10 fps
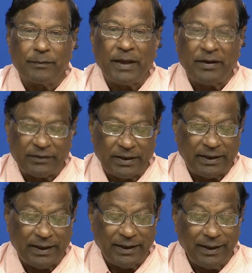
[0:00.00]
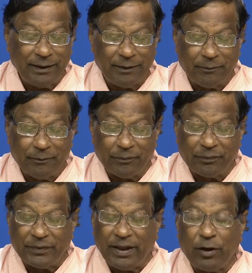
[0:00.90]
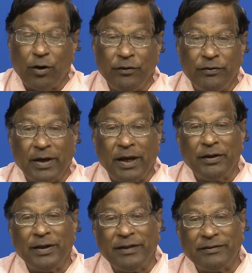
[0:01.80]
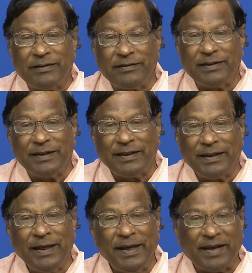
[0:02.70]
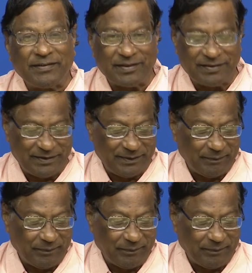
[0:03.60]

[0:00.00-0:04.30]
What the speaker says: gas container, they cause ionization in the gases.